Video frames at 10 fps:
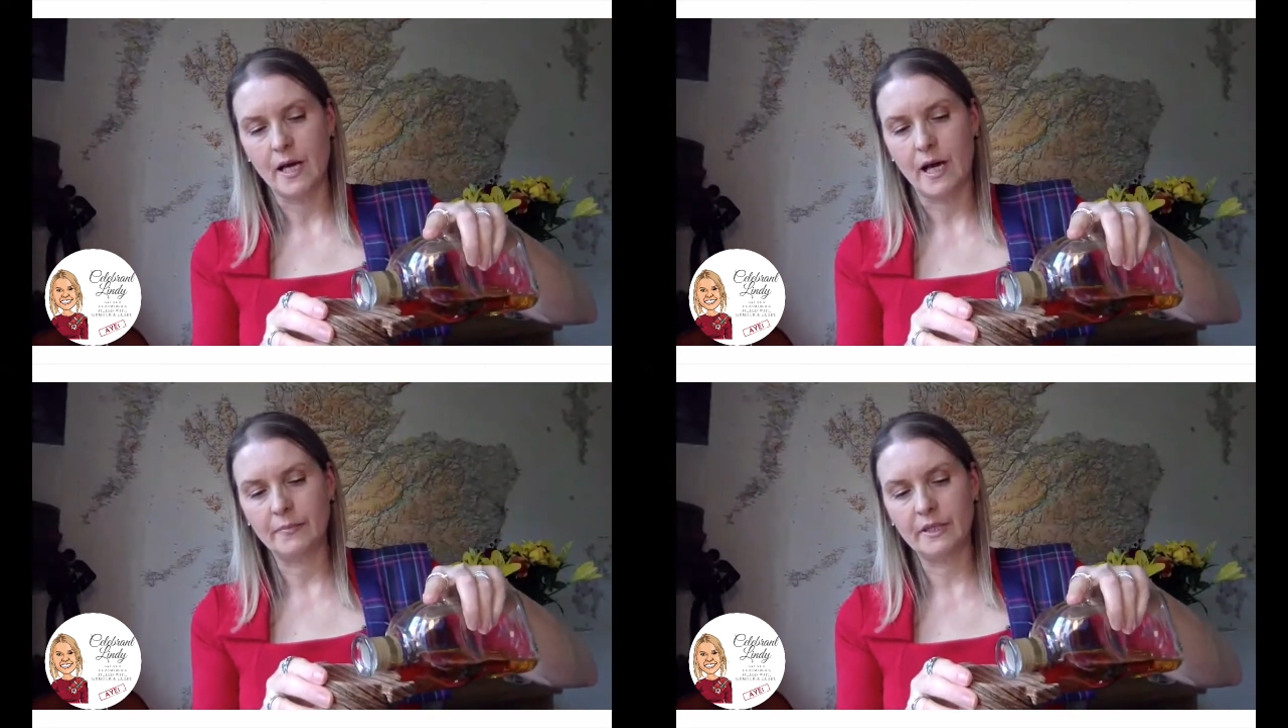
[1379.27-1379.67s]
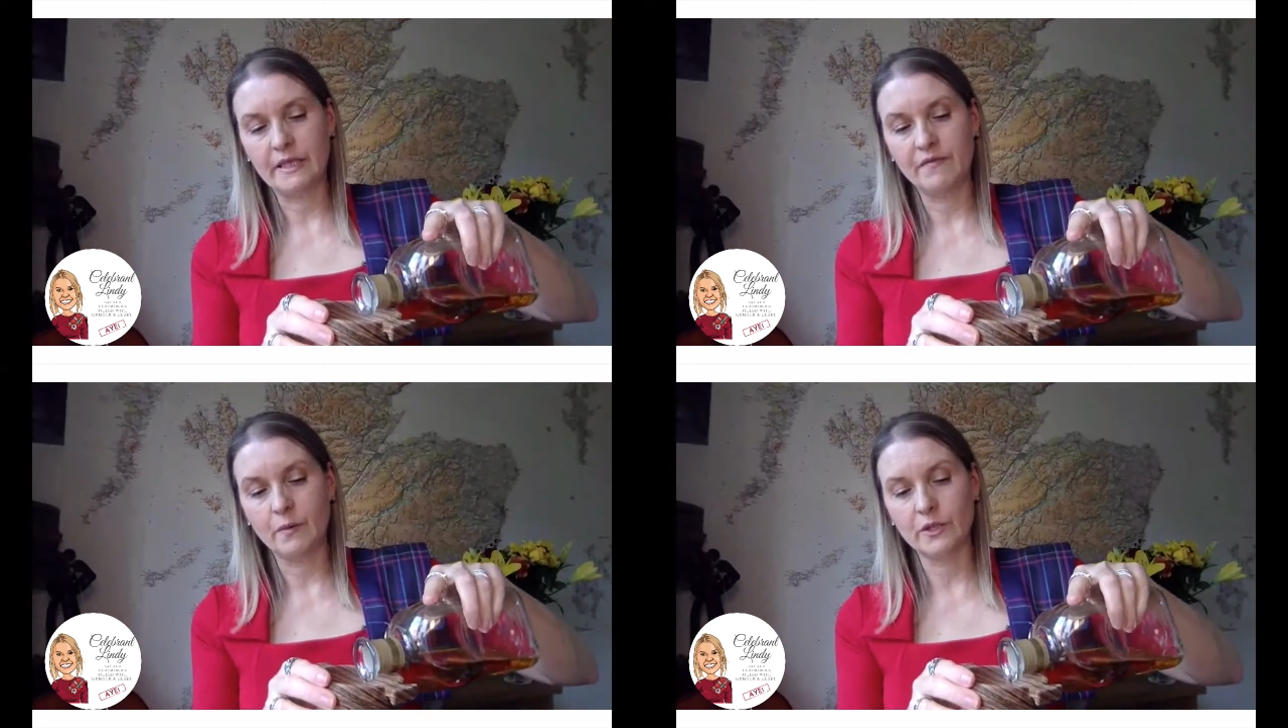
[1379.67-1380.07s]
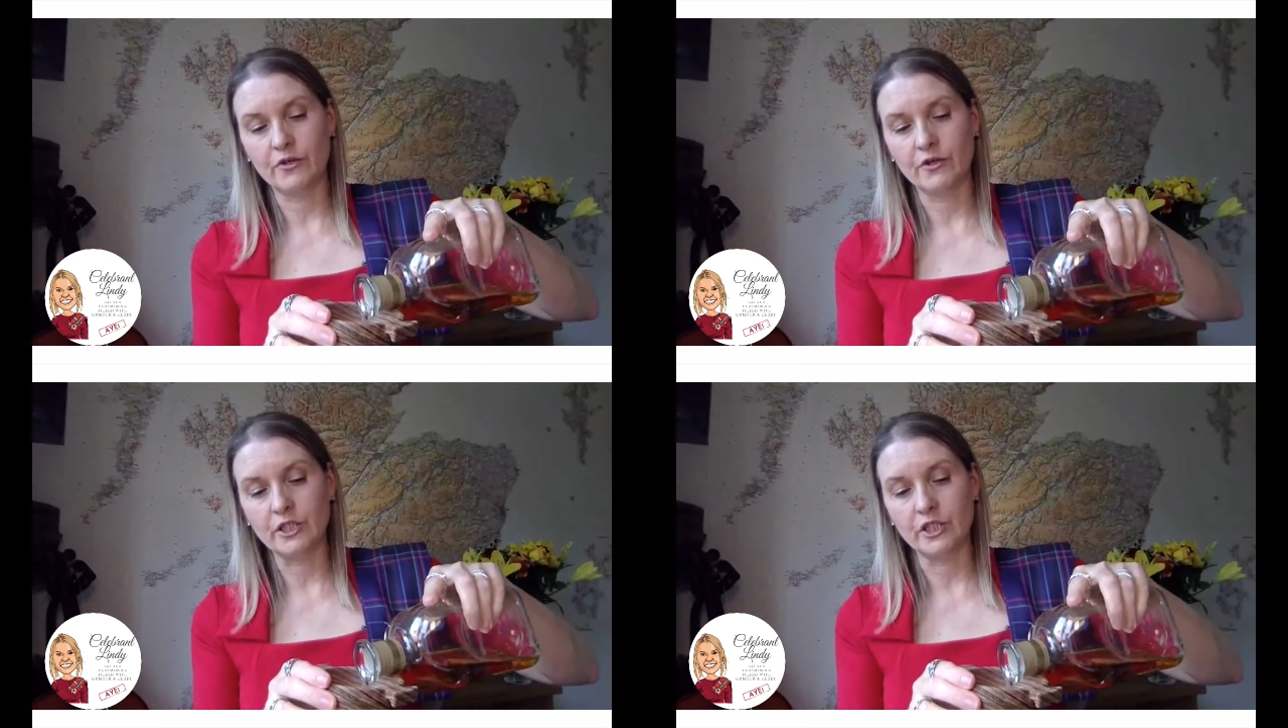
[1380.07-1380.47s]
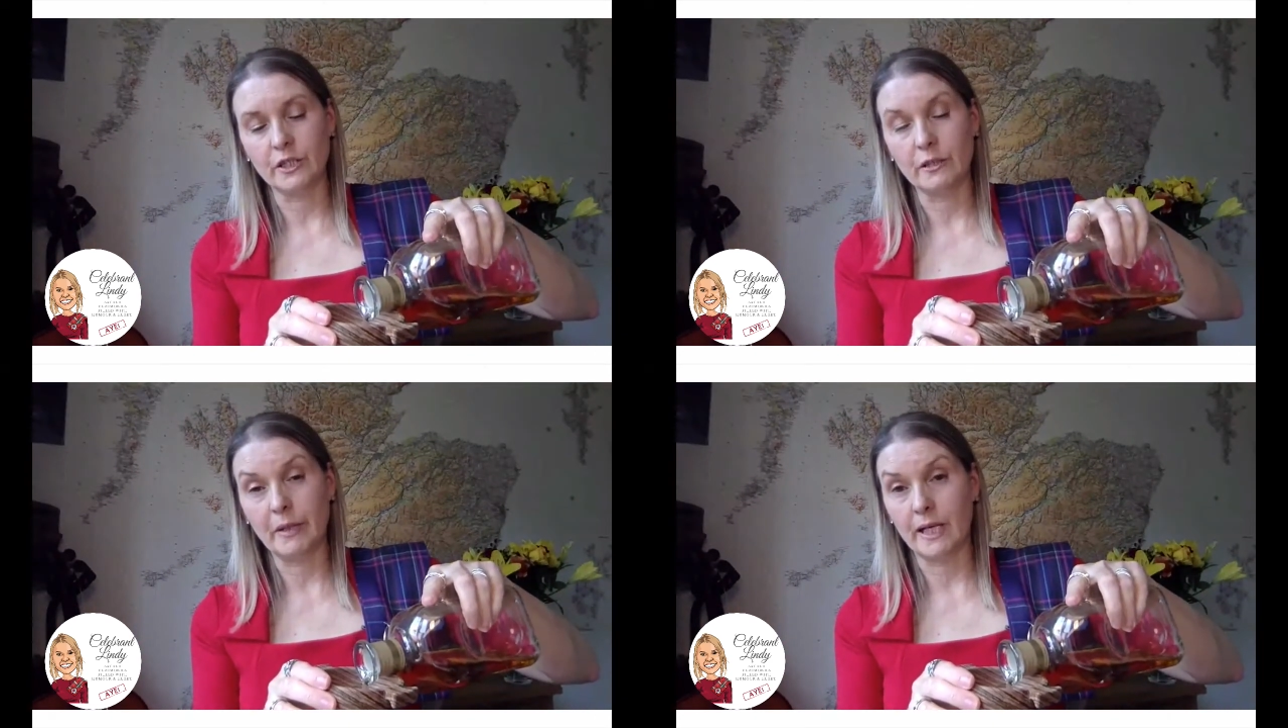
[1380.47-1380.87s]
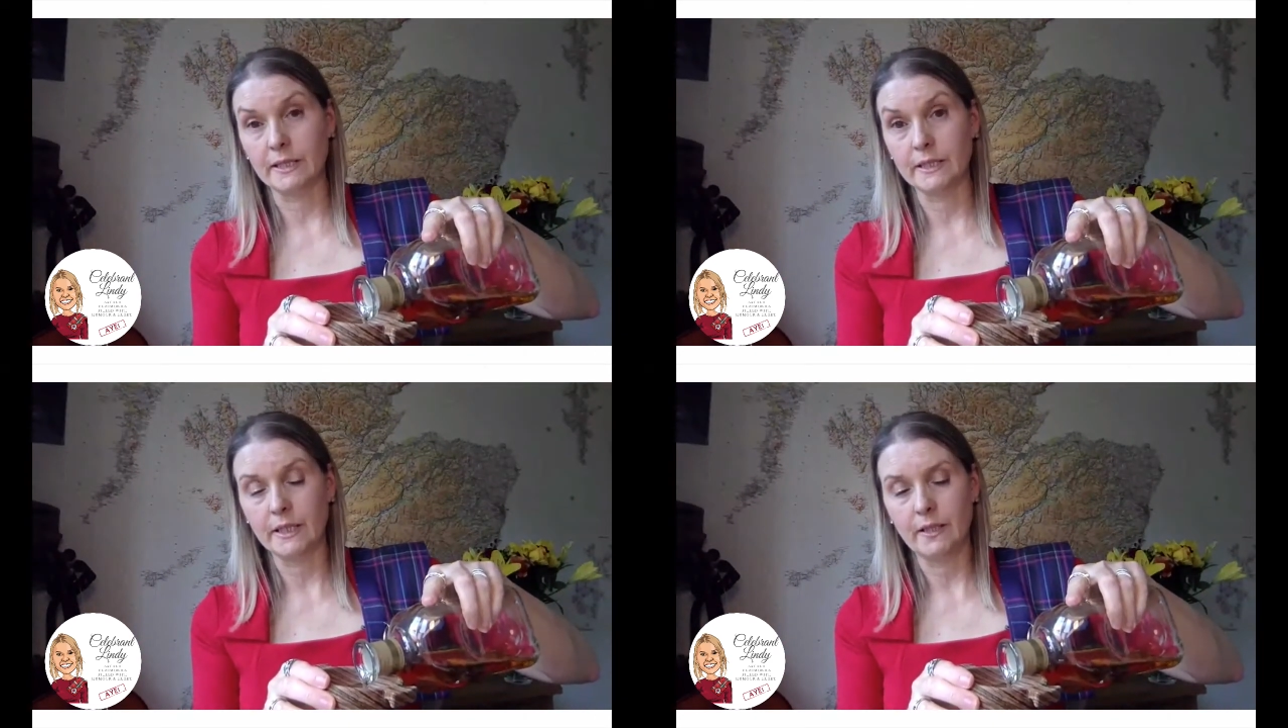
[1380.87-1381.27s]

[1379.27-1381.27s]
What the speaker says: I believe it was originally brandy,